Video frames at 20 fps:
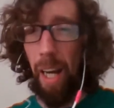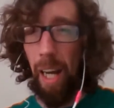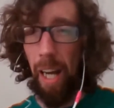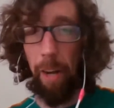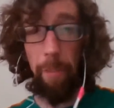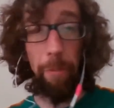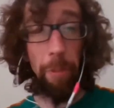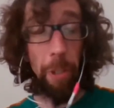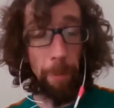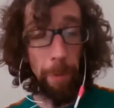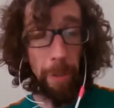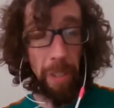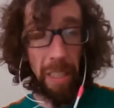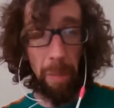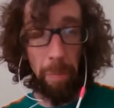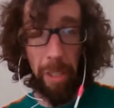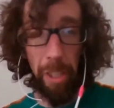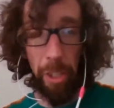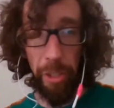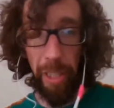feel free to give
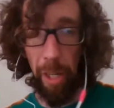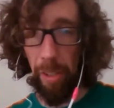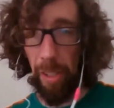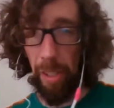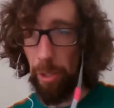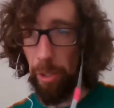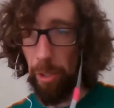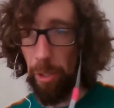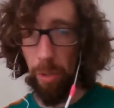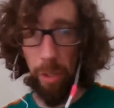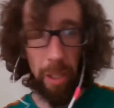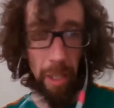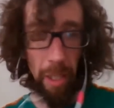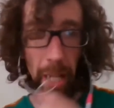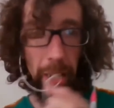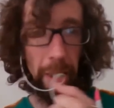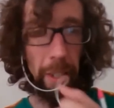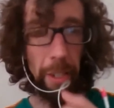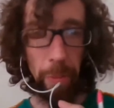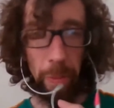me a shout. I do a
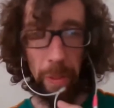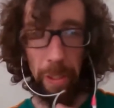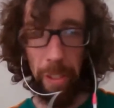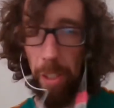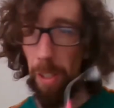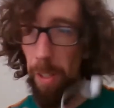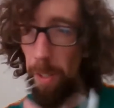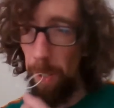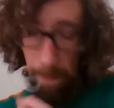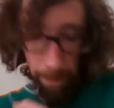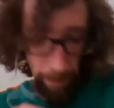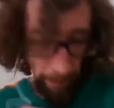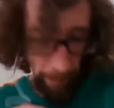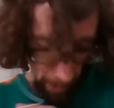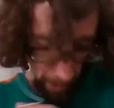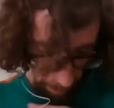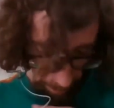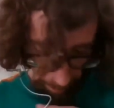lot of this work. Oh, no.